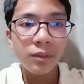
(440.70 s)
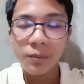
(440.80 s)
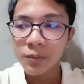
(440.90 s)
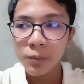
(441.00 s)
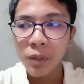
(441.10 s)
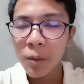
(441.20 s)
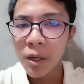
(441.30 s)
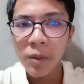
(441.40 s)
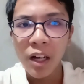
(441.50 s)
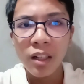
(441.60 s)
blah blah
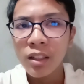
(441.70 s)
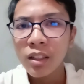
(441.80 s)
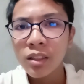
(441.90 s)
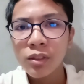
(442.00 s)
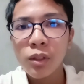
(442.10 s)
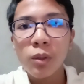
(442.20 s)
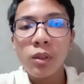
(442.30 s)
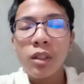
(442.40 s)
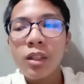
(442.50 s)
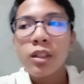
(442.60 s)
blah. So
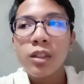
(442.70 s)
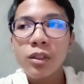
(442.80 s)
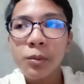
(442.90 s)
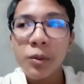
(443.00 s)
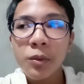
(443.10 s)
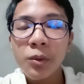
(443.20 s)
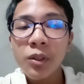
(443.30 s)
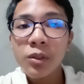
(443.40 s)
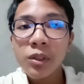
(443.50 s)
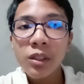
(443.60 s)
you might be
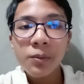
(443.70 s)
wondering,